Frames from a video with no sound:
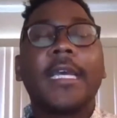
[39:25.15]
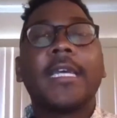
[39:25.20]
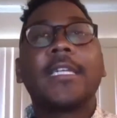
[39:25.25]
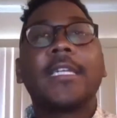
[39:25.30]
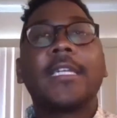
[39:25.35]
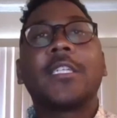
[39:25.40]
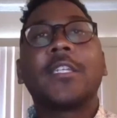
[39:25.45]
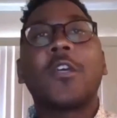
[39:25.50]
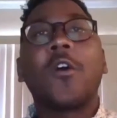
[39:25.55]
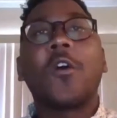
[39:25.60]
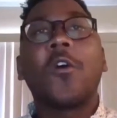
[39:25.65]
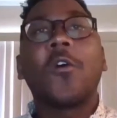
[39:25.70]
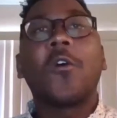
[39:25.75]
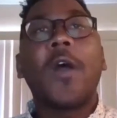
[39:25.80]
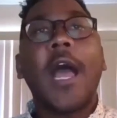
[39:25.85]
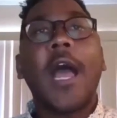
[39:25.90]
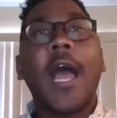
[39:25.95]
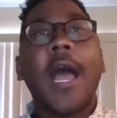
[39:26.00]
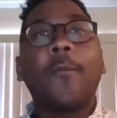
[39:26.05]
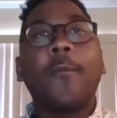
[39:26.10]

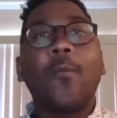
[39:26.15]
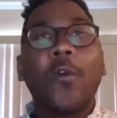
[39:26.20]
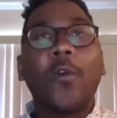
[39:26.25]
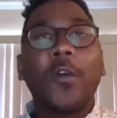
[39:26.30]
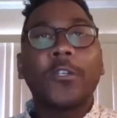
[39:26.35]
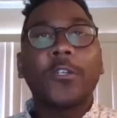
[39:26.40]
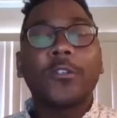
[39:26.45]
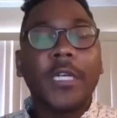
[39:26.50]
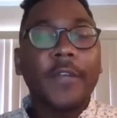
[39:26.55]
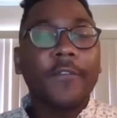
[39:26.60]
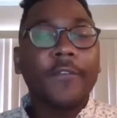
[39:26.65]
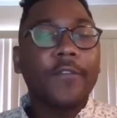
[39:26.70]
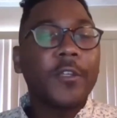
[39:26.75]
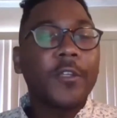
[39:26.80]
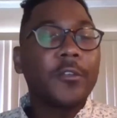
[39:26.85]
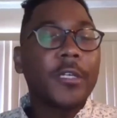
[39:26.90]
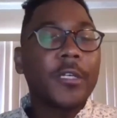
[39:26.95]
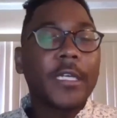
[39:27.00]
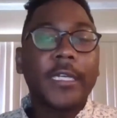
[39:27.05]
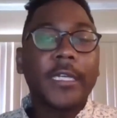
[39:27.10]
So I'm wondering if you
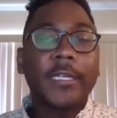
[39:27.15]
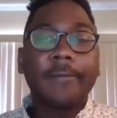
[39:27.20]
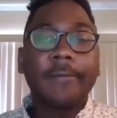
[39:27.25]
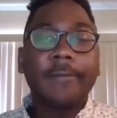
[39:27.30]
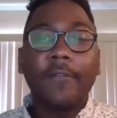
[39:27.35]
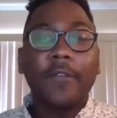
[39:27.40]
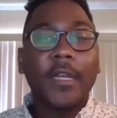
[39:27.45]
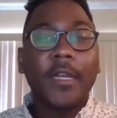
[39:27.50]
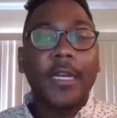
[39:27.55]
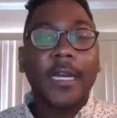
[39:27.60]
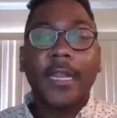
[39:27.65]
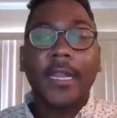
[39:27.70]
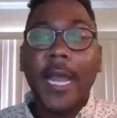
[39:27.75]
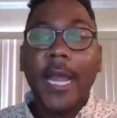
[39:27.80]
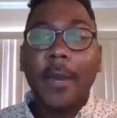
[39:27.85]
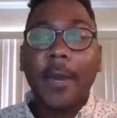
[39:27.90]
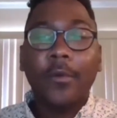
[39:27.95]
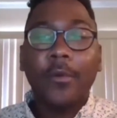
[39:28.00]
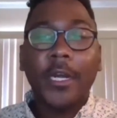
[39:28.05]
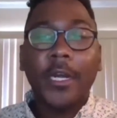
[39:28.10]
could even
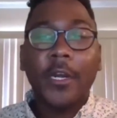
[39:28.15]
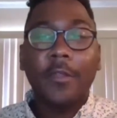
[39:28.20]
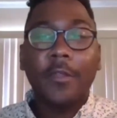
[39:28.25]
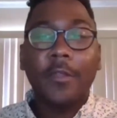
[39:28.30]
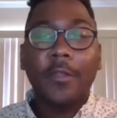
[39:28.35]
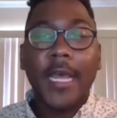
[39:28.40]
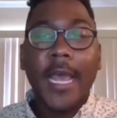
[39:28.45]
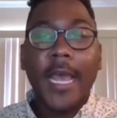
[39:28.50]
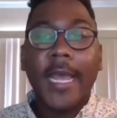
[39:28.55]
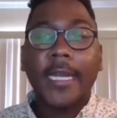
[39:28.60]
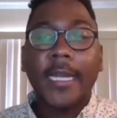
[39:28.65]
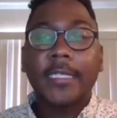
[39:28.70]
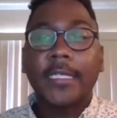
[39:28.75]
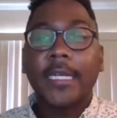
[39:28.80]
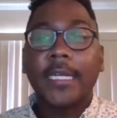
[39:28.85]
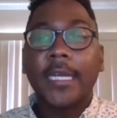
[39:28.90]
elaborate on that,